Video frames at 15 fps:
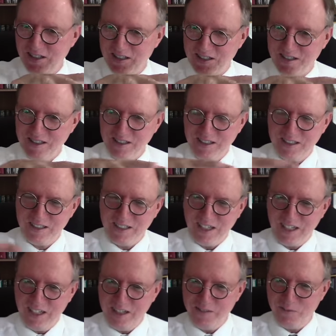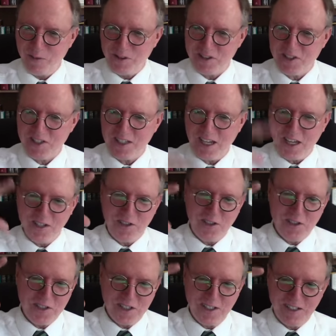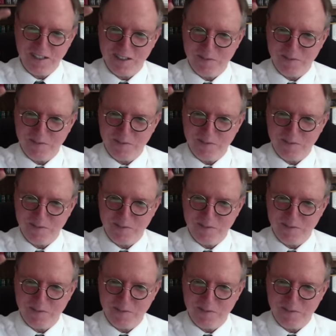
a cave with statues in it.